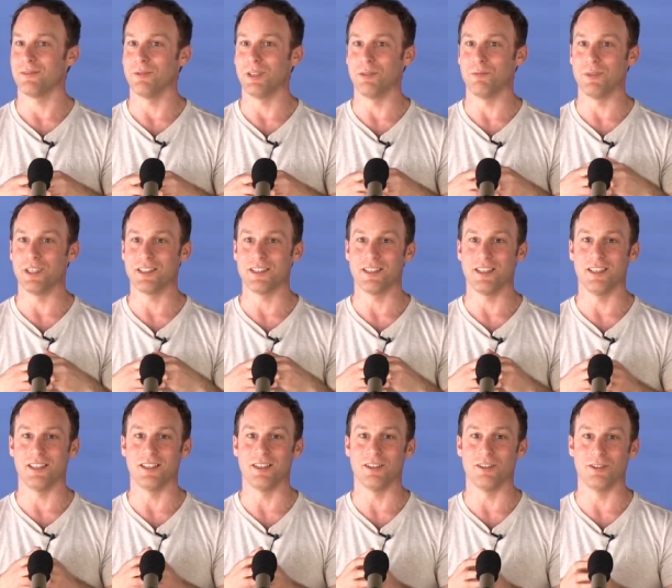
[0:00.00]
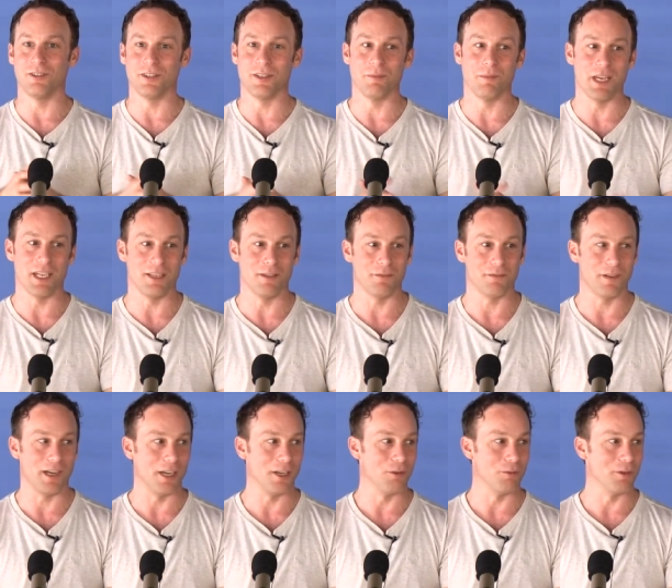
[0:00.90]
When we see the, all the many
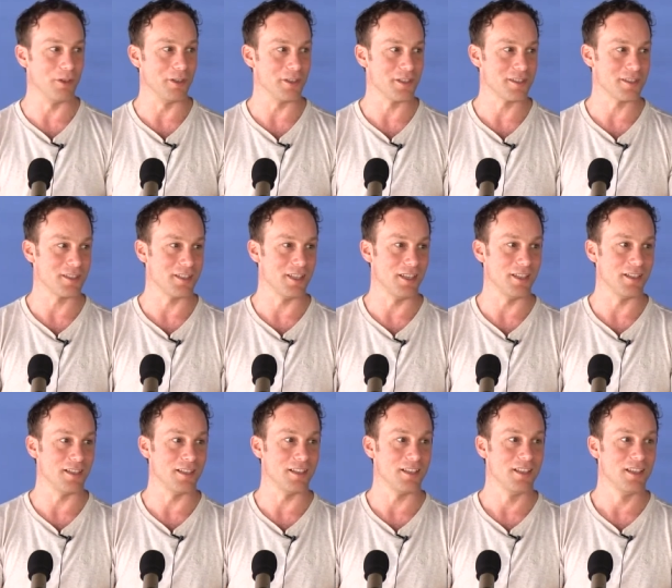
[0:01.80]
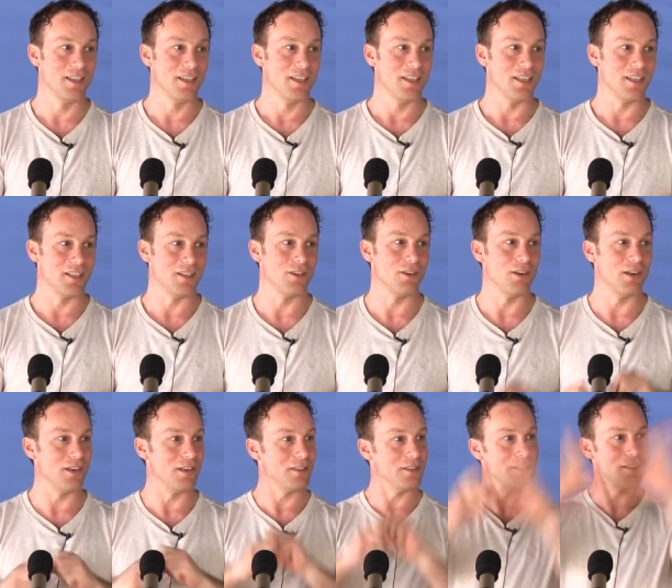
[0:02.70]
fireworks here in
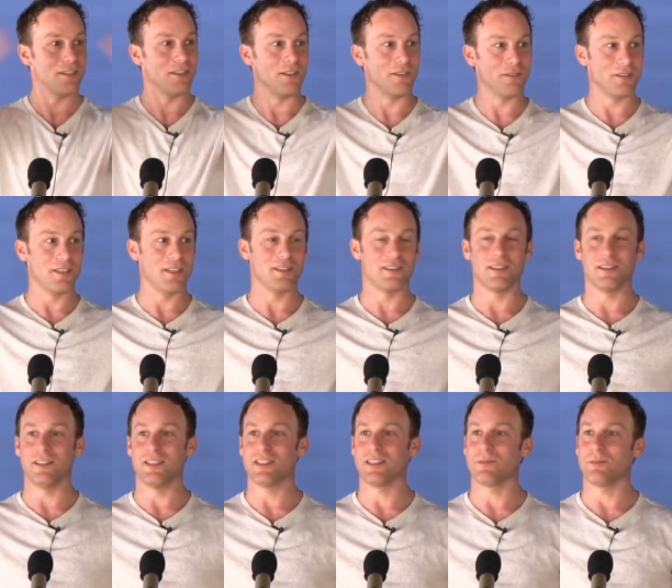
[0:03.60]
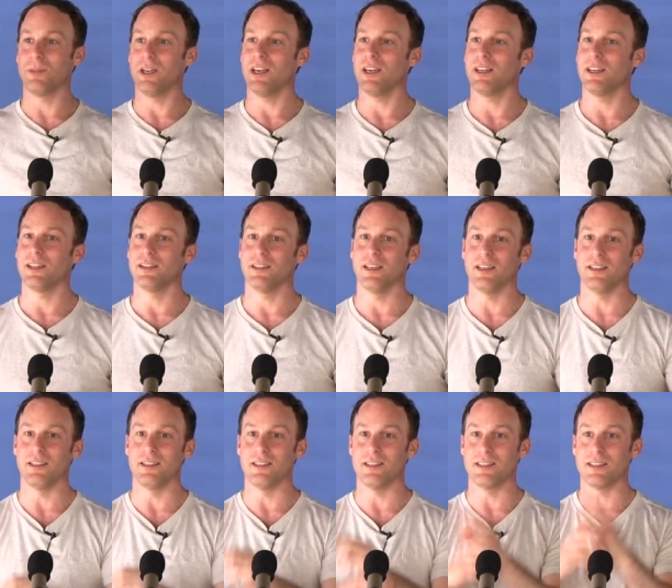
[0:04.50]
Goa, you know, there's a display and
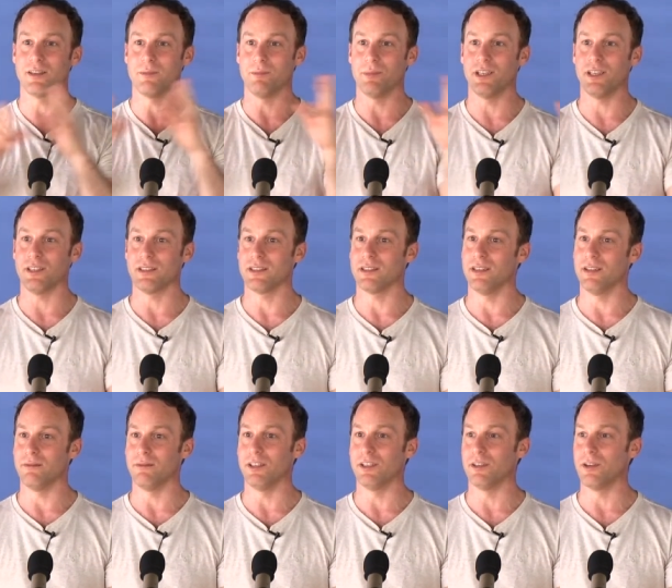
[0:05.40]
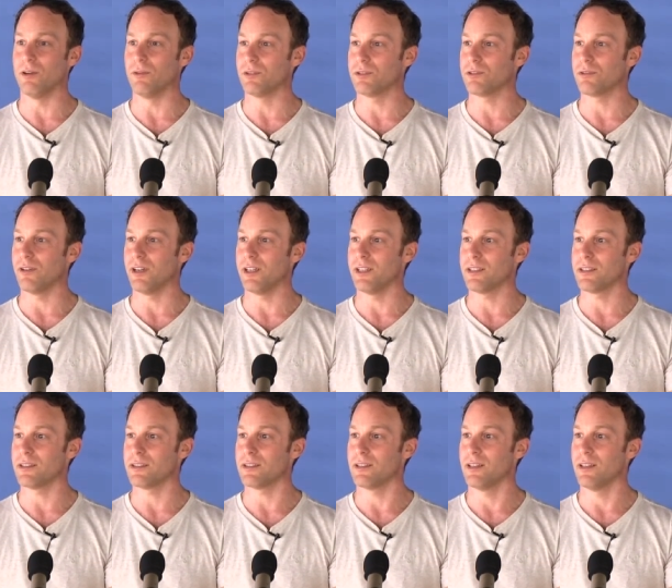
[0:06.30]
then it disappears, leaving no
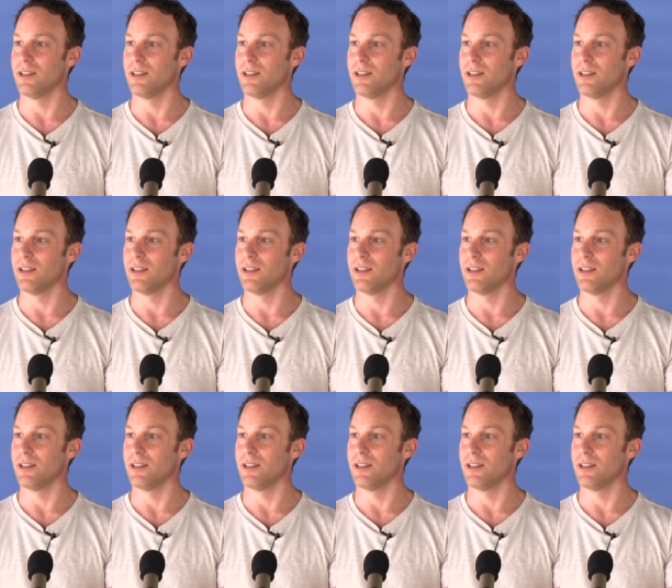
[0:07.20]
trace.